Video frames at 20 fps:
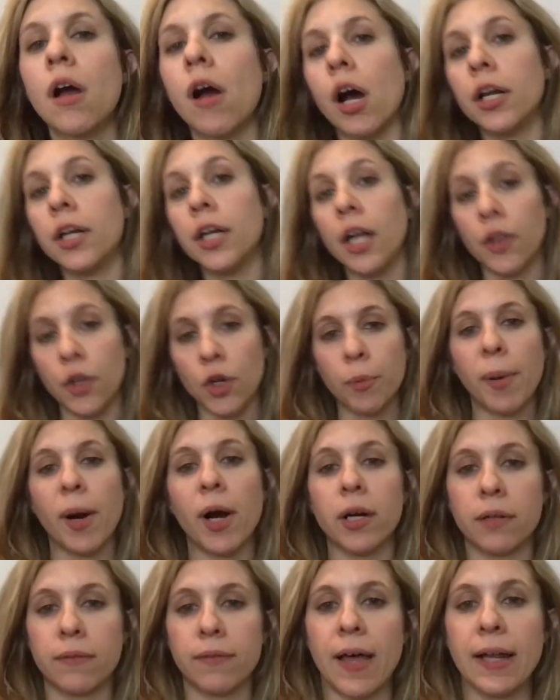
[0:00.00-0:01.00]
Another
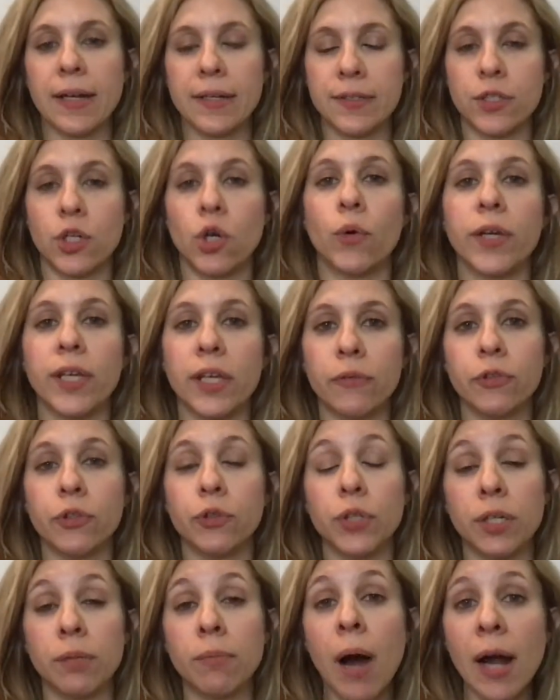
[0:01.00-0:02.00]
part of that is knowing if you
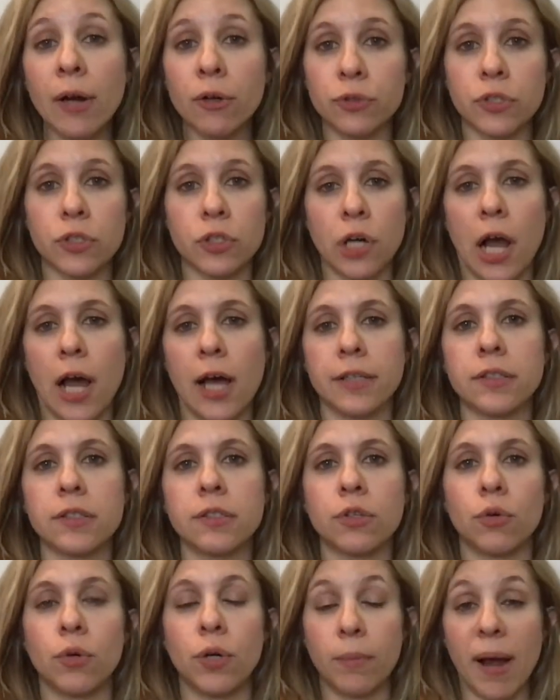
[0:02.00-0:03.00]
need models or not.
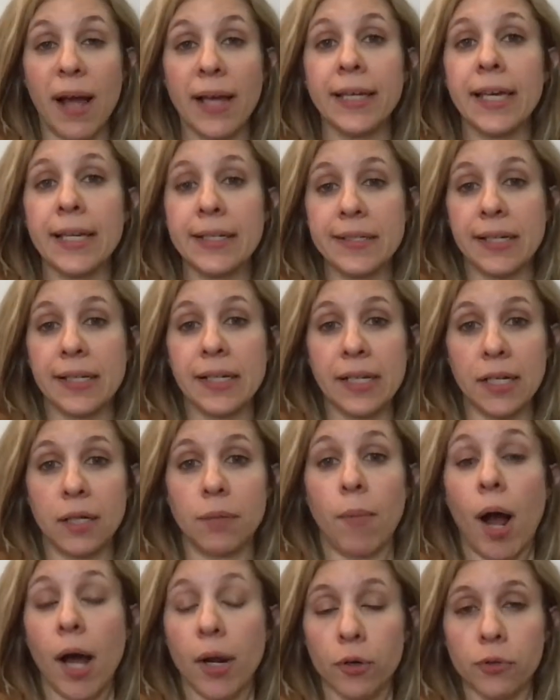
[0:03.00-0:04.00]
So in my case, I needed
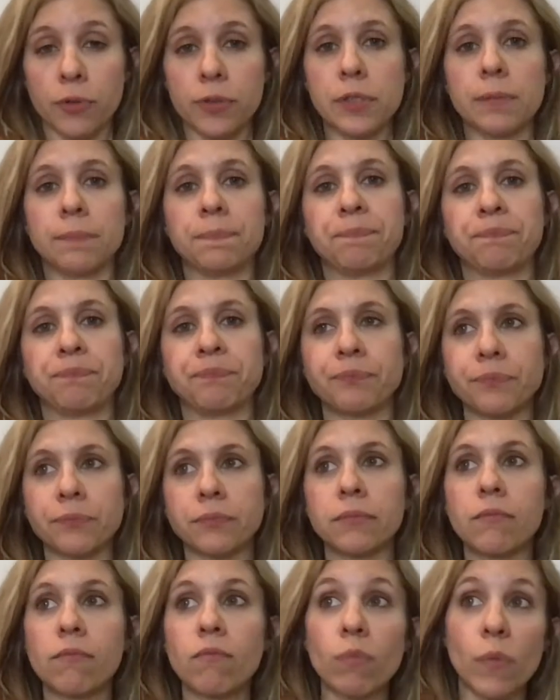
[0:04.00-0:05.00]
models.
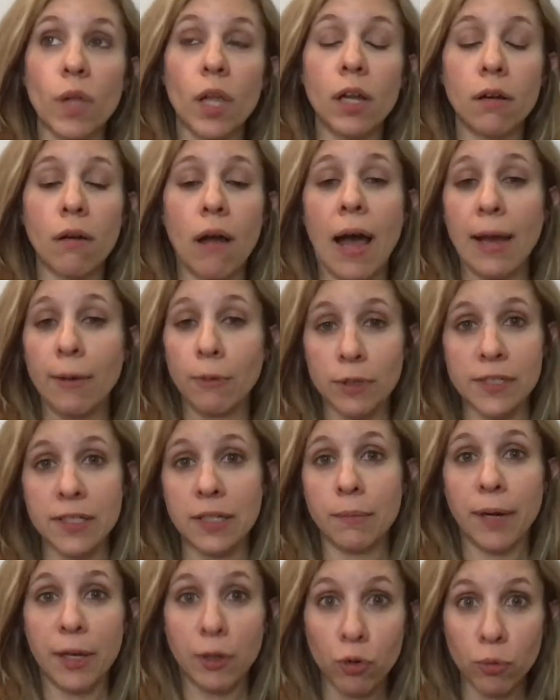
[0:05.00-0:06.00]
I wasn't
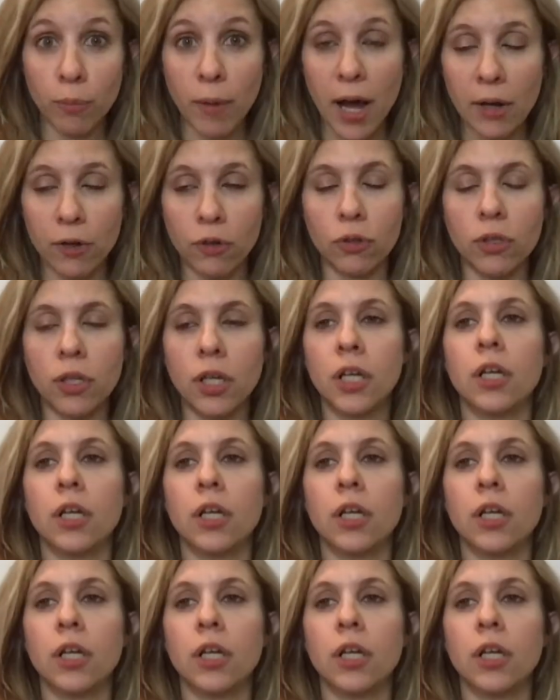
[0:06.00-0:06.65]
my own model.